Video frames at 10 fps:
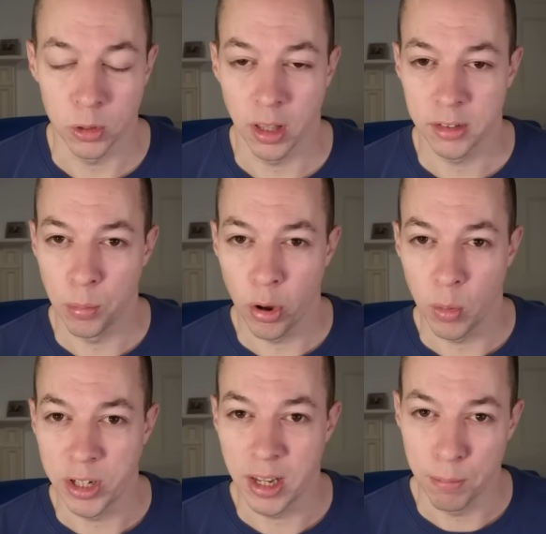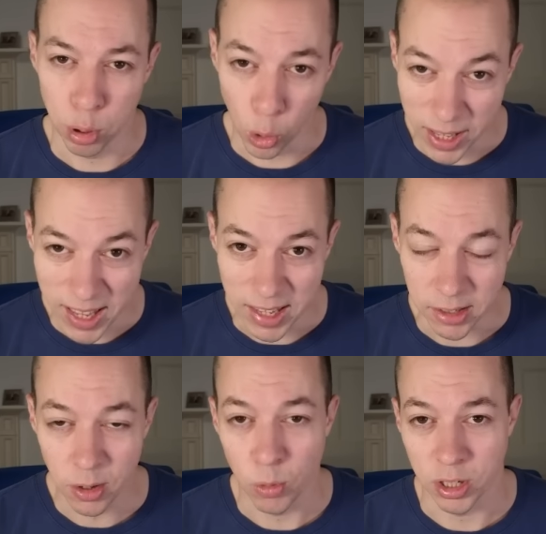So that's the point at which
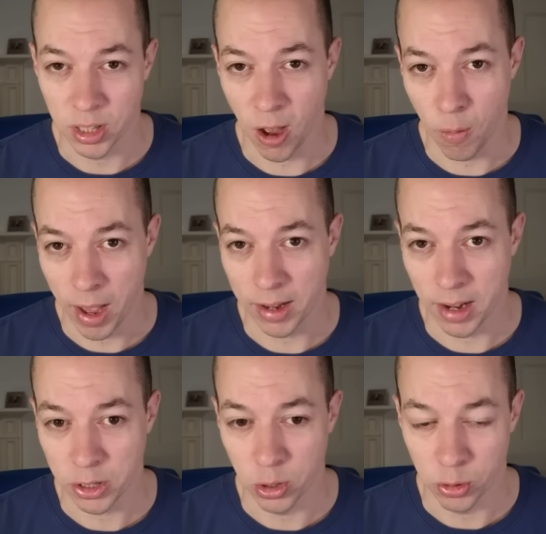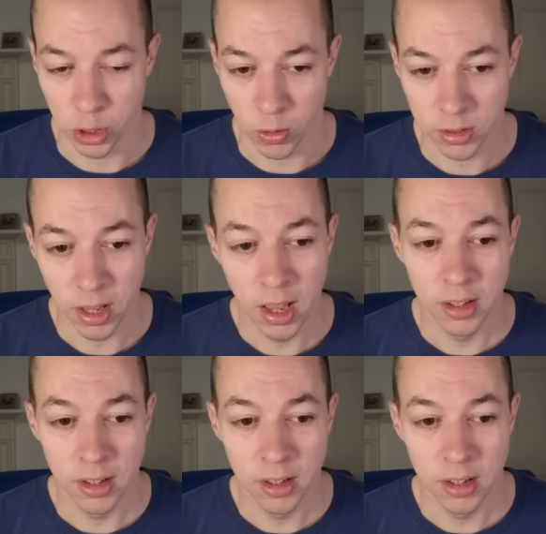employees would start paying national insurance.